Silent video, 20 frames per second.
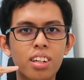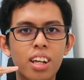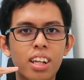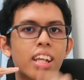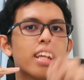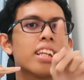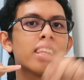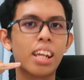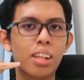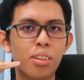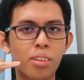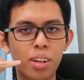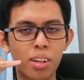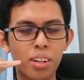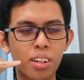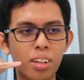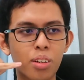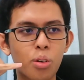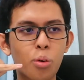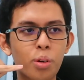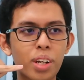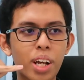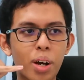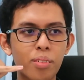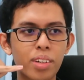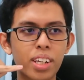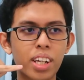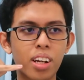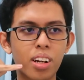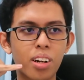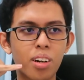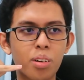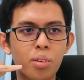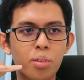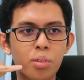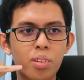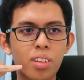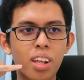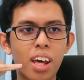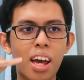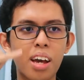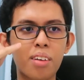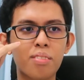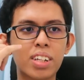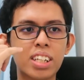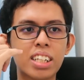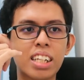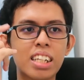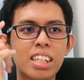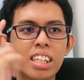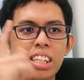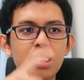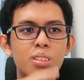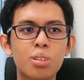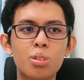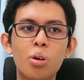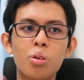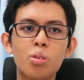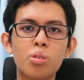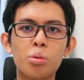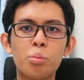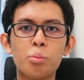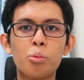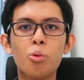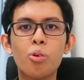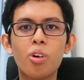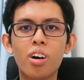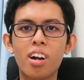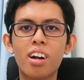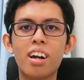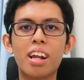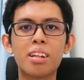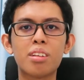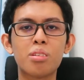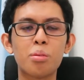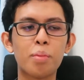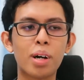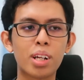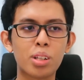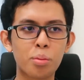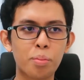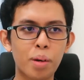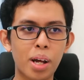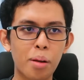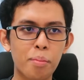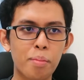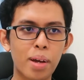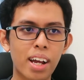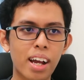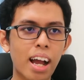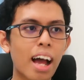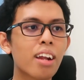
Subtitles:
and then you can go down there without having the need to go to Muar and to Batu Pahat back.